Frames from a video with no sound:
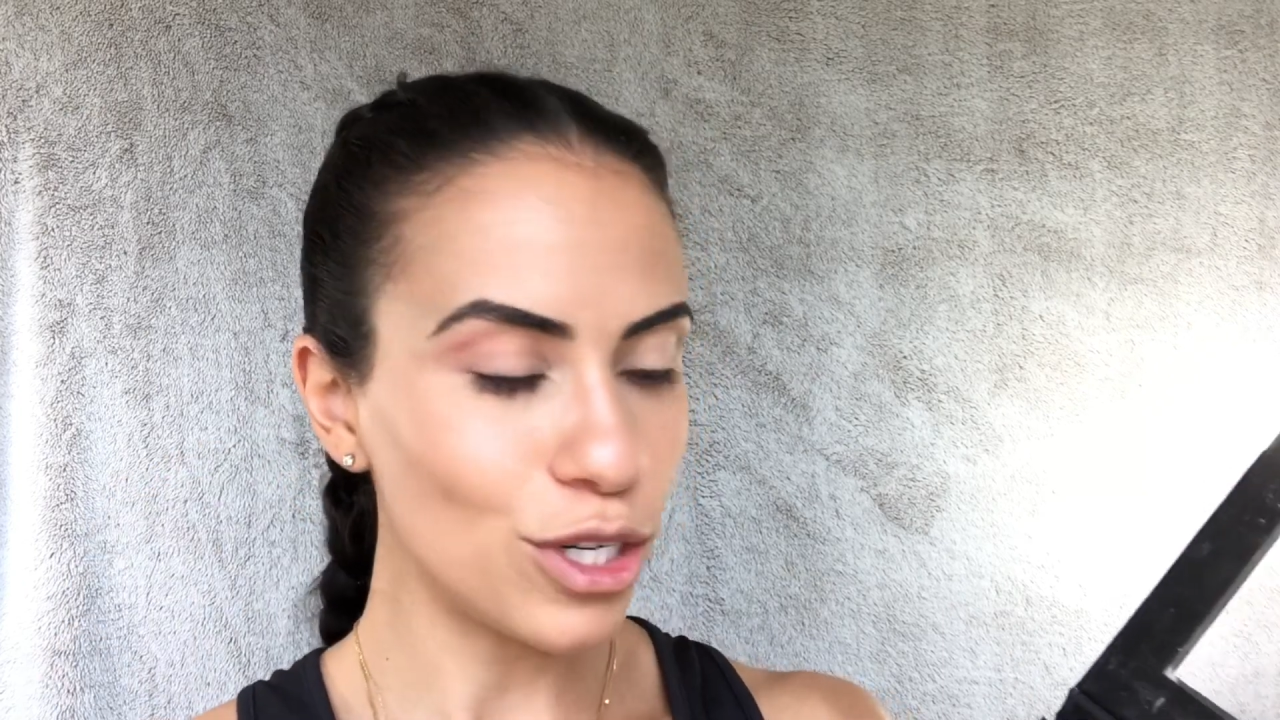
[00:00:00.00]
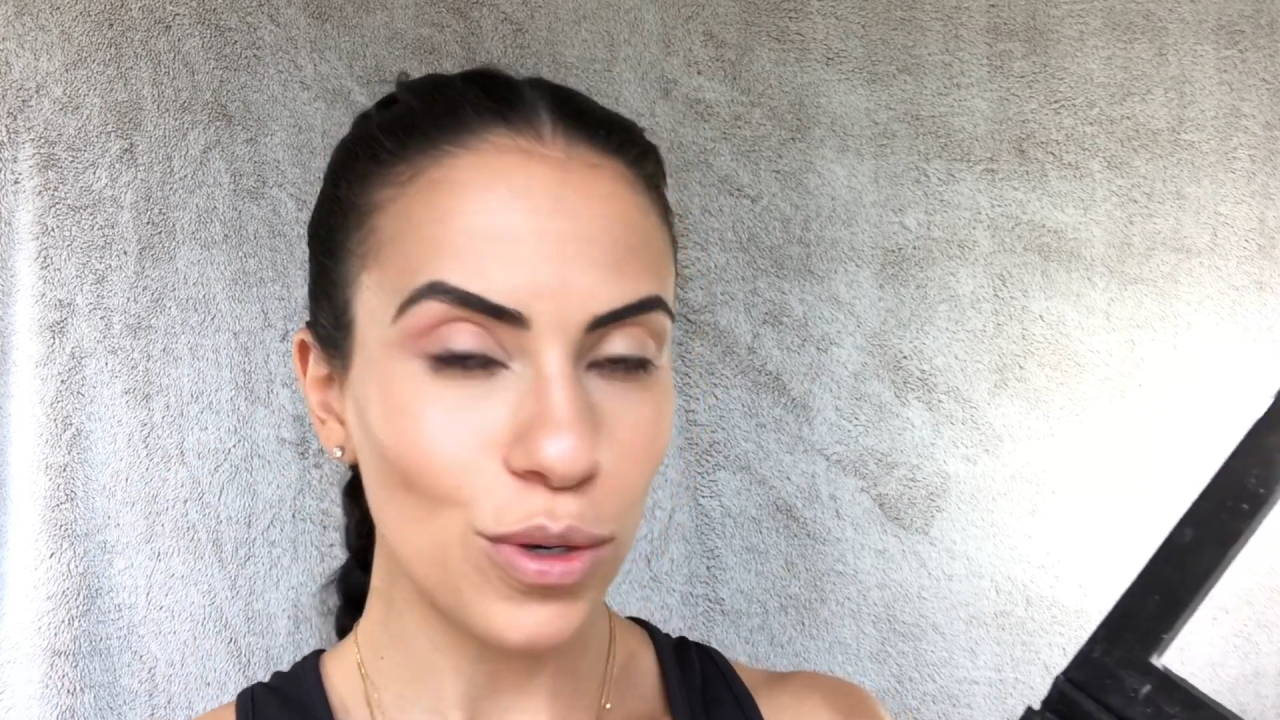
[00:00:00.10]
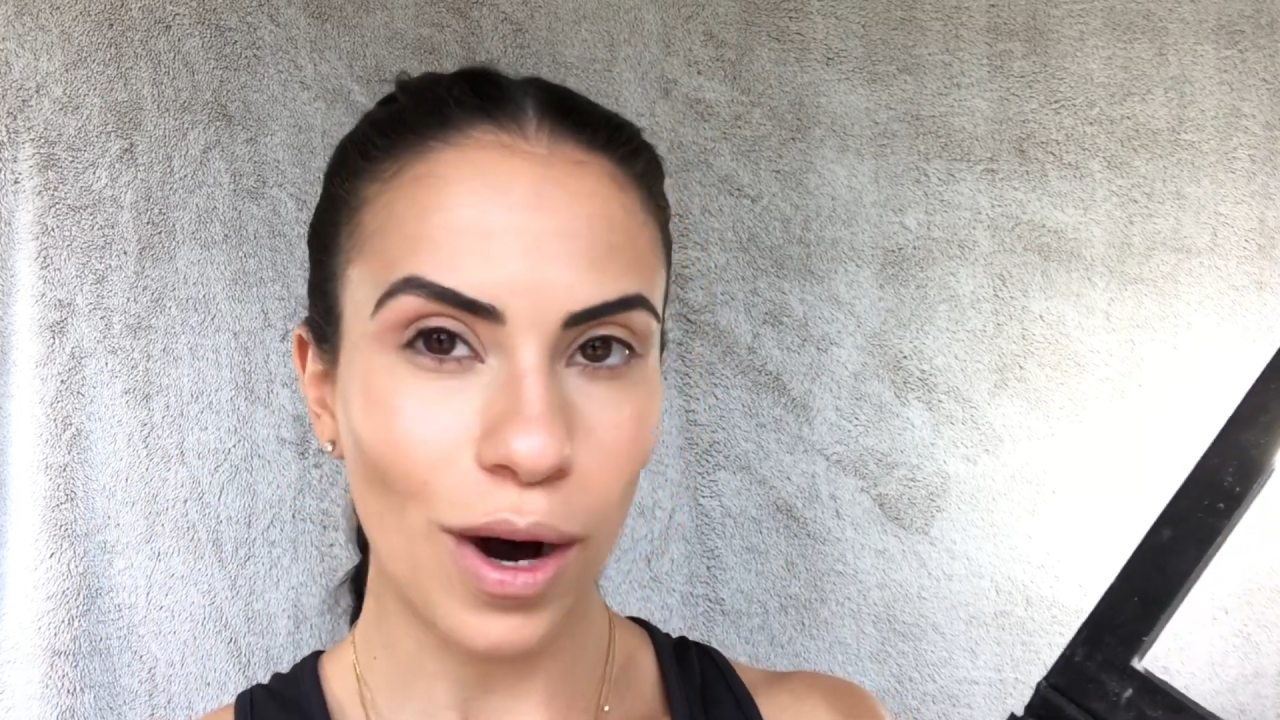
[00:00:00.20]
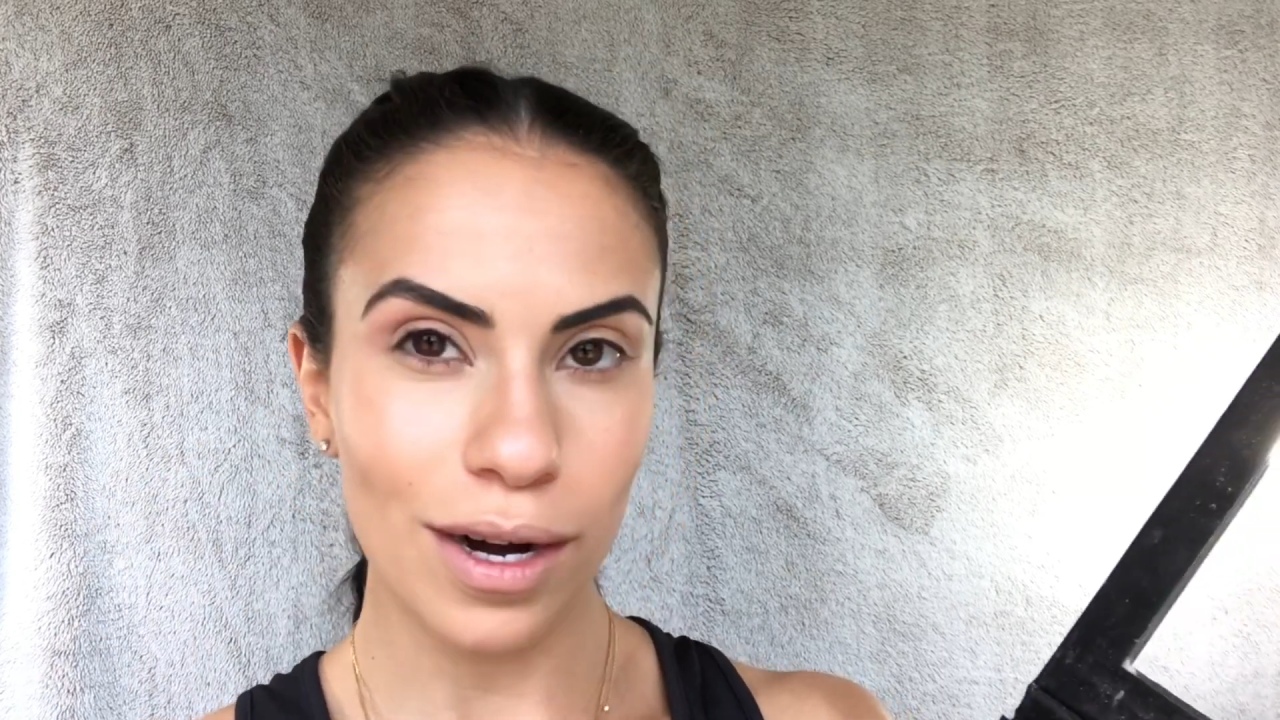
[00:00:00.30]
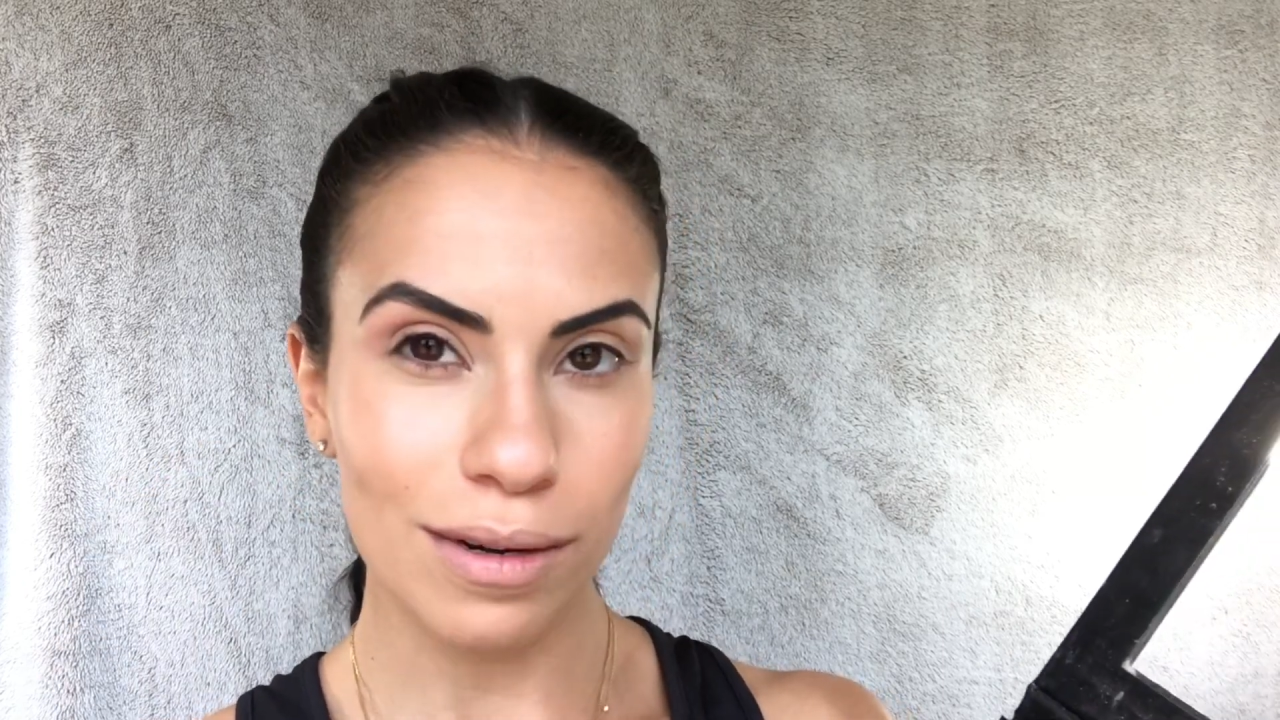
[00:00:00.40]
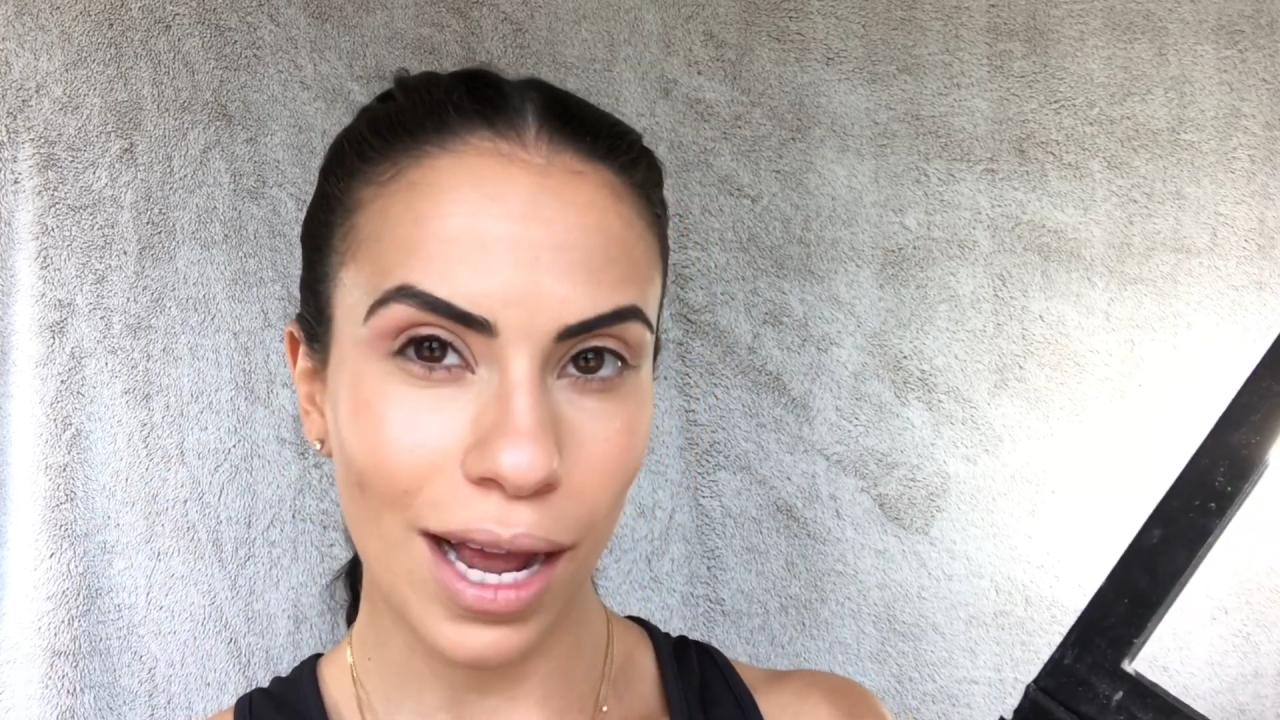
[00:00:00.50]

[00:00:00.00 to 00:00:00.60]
too hard